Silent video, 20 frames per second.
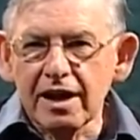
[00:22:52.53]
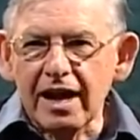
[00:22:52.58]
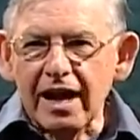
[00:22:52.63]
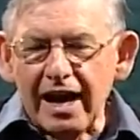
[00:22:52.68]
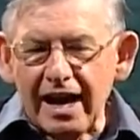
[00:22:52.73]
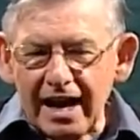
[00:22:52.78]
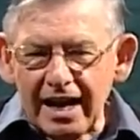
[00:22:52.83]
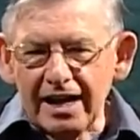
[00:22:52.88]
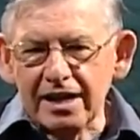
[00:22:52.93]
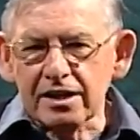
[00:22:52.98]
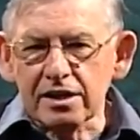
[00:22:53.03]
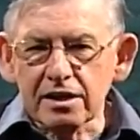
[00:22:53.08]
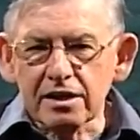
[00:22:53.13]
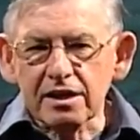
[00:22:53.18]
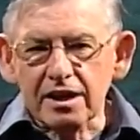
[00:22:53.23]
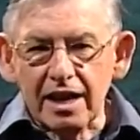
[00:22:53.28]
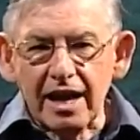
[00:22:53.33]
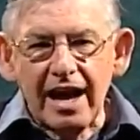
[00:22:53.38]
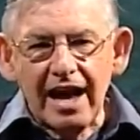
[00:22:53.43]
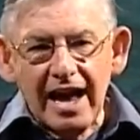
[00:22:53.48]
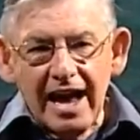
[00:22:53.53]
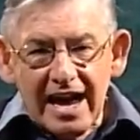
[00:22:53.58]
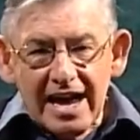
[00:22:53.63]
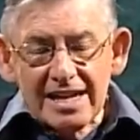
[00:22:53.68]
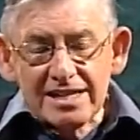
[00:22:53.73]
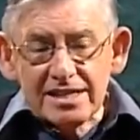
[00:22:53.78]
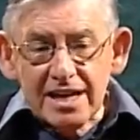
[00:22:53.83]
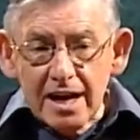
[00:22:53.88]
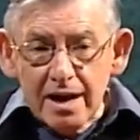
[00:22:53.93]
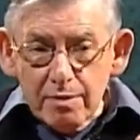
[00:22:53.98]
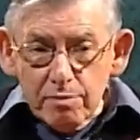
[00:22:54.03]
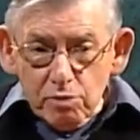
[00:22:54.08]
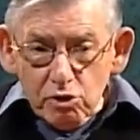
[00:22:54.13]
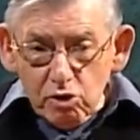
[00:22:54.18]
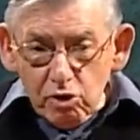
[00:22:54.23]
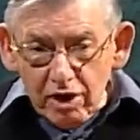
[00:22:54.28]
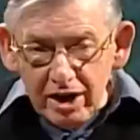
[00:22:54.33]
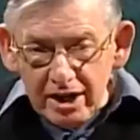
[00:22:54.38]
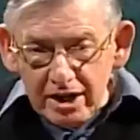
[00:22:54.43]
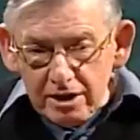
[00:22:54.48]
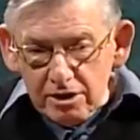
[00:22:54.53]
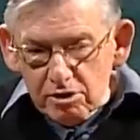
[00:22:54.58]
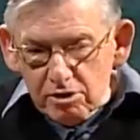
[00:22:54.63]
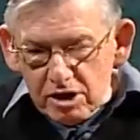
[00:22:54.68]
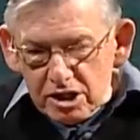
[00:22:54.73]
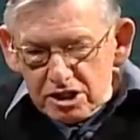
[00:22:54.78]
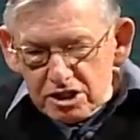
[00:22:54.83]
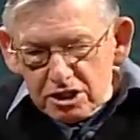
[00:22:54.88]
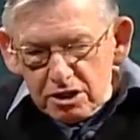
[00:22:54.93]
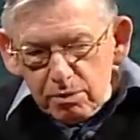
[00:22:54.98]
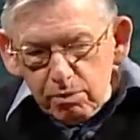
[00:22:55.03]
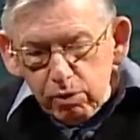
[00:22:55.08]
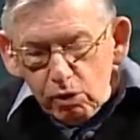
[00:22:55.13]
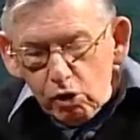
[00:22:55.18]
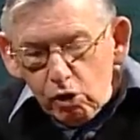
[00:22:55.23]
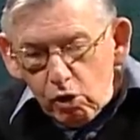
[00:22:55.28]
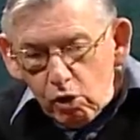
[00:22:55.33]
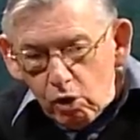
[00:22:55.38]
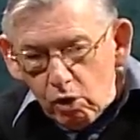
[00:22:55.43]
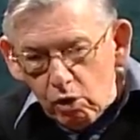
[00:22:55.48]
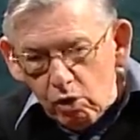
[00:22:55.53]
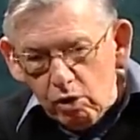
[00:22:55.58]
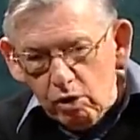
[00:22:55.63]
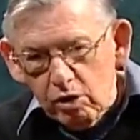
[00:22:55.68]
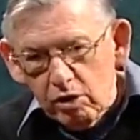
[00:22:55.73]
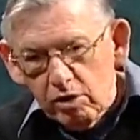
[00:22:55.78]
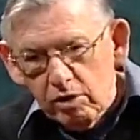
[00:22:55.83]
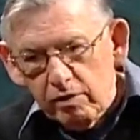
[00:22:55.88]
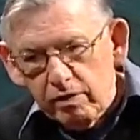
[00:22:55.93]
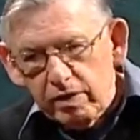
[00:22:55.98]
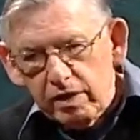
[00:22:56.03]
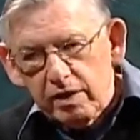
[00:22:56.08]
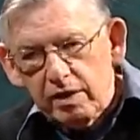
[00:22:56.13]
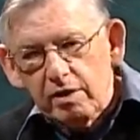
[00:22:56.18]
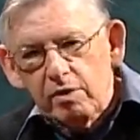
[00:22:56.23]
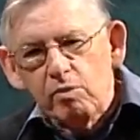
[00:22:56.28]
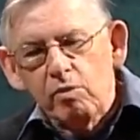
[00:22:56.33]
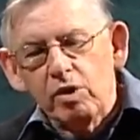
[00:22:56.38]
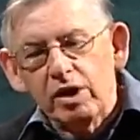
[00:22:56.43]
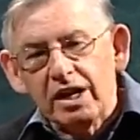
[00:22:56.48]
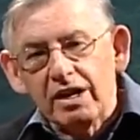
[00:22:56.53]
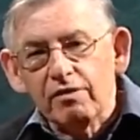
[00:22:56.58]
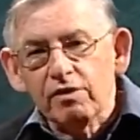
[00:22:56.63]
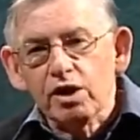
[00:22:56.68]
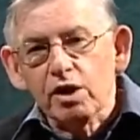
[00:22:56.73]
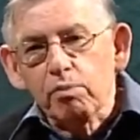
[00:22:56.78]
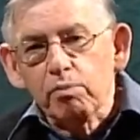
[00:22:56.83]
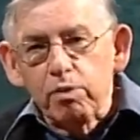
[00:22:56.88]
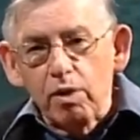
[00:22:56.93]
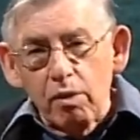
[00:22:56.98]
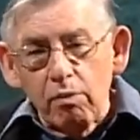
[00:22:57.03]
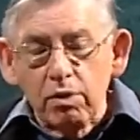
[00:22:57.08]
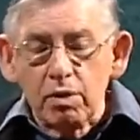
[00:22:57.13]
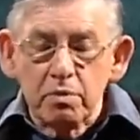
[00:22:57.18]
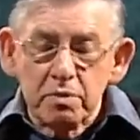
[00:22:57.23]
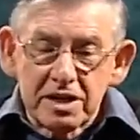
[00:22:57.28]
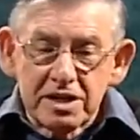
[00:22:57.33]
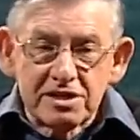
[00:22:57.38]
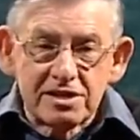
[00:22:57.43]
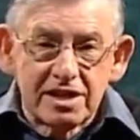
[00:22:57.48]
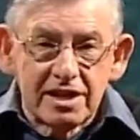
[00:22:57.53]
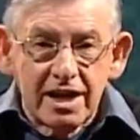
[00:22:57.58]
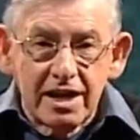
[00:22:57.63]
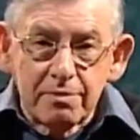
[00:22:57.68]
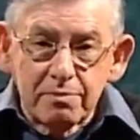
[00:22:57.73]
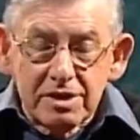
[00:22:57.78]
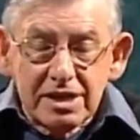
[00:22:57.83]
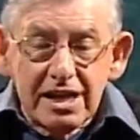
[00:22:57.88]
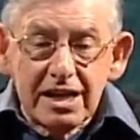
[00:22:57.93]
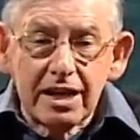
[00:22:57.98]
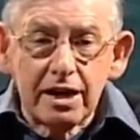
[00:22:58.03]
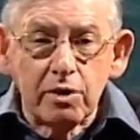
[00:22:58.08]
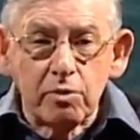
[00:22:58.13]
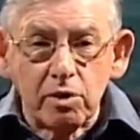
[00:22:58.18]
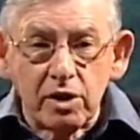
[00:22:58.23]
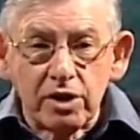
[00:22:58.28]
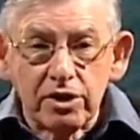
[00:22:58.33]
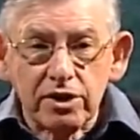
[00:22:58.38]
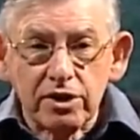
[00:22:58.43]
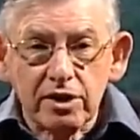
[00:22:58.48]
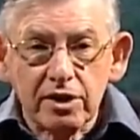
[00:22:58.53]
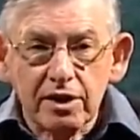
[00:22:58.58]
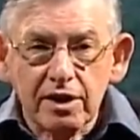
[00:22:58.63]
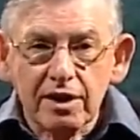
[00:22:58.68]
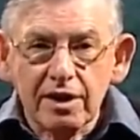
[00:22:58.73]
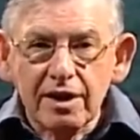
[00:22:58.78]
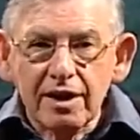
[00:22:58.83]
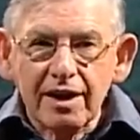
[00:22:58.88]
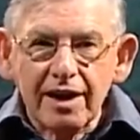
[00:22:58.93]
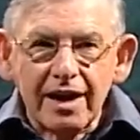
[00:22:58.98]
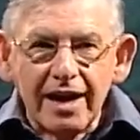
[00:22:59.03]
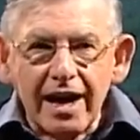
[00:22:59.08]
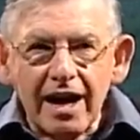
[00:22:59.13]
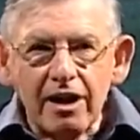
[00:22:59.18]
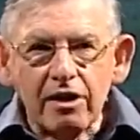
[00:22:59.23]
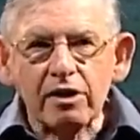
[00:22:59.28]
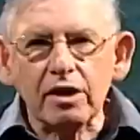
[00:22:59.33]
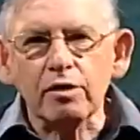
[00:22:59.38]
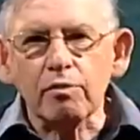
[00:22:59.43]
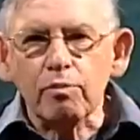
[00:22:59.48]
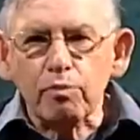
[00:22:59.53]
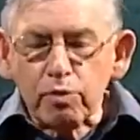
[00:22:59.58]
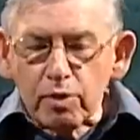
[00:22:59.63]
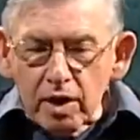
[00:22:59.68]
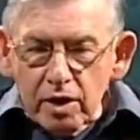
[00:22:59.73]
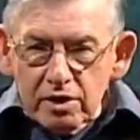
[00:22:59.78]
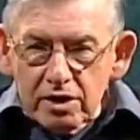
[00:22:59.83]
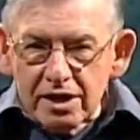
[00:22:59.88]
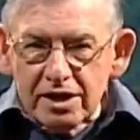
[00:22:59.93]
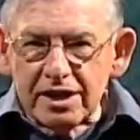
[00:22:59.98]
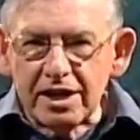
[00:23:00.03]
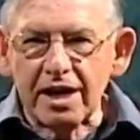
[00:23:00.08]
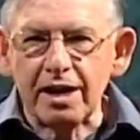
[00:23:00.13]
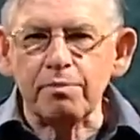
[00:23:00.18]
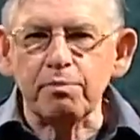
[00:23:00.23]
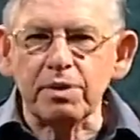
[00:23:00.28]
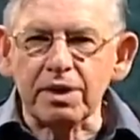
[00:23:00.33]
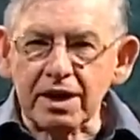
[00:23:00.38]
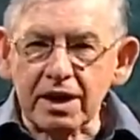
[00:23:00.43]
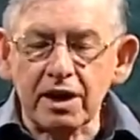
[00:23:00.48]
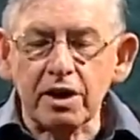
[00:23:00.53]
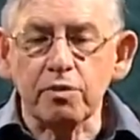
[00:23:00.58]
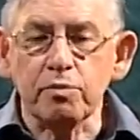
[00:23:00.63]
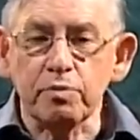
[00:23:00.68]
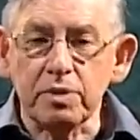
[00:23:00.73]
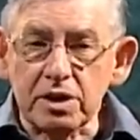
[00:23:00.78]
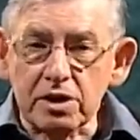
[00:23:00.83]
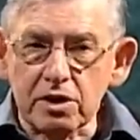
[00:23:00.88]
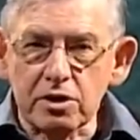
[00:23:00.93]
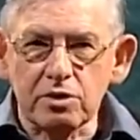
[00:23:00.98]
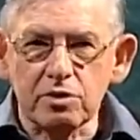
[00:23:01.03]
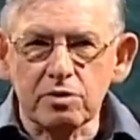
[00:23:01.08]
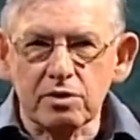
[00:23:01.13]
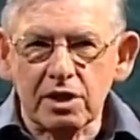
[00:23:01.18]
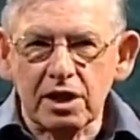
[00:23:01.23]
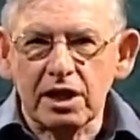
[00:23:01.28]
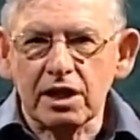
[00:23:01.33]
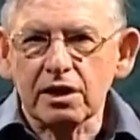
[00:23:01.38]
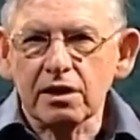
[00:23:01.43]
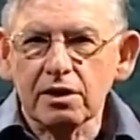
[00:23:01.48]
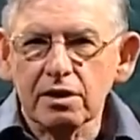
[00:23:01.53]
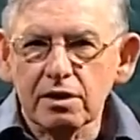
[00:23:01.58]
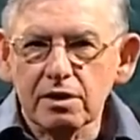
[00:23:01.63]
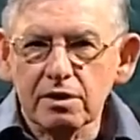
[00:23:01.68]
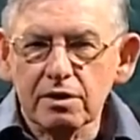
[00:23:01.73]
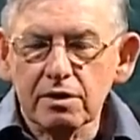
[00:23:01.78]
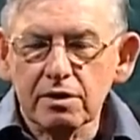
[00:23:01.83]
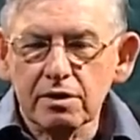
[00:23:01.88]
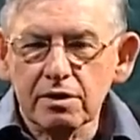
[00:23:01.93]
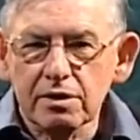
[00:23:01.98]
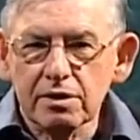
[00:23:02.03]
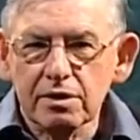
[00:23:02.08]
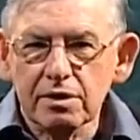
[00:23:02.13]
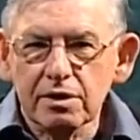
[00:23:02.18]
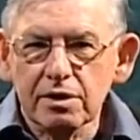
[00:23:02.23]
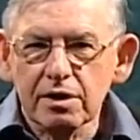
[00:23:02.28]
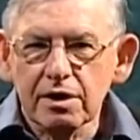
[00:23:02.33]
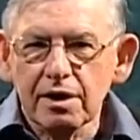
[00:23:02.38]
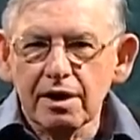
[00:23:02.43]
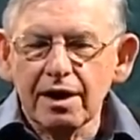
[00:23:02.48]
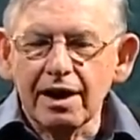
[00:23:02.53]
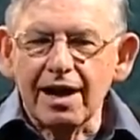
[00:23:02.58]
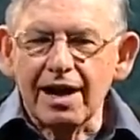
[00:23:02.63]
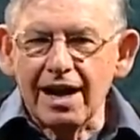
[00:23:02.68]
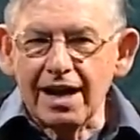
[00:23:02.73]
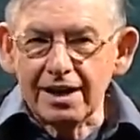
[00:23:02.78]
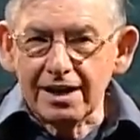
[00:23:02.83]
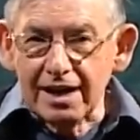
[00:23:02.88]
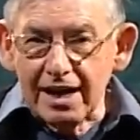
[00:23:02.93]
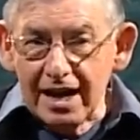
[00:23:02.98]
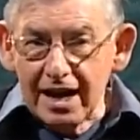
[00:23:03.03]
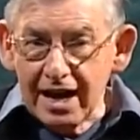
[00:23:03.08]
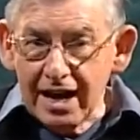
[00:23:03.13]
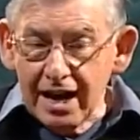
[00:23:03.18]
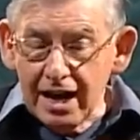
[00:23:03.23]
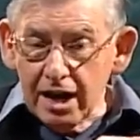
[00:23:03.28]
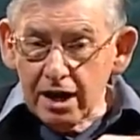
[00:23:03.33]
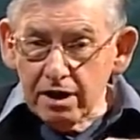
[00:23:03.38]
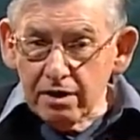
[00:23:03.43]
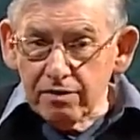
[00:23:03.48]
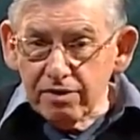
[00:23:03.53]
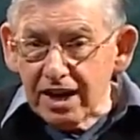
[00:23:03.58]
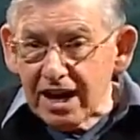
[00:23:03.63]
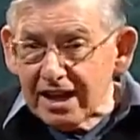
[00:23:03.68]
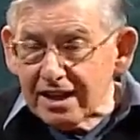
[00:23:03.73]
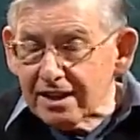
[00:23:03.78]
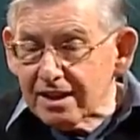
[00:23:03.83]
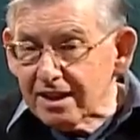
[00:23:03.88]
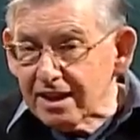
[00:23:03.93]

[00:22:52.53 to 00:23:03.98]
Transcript: And as I'm trying to explore whatever the problem is that I'm dealing with, how can prototyping help me to do that? And out of that